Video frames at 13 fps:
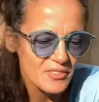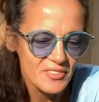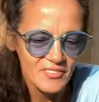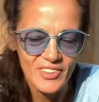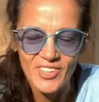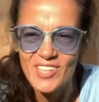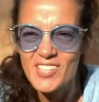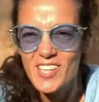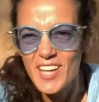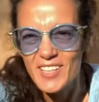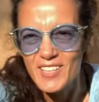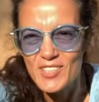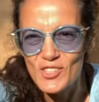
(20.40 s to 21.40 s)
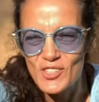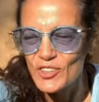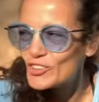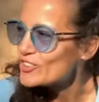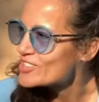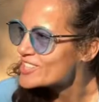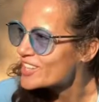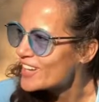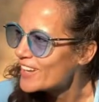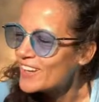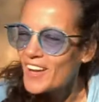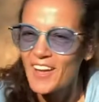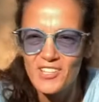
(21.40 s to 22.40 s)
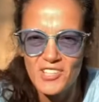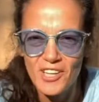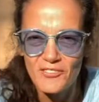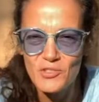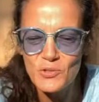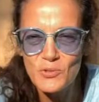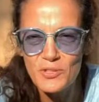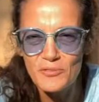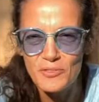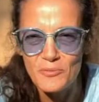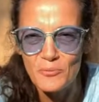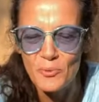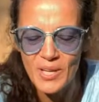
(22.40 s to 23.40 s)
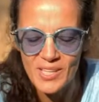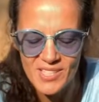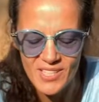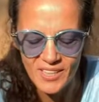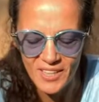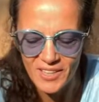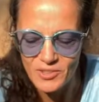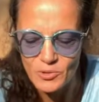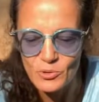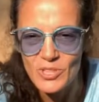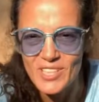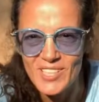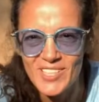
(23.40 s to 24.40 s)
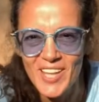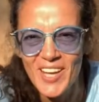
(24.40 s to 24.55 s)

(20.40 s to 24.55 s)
very exciting to show you today. I actually have two different ways that I do this.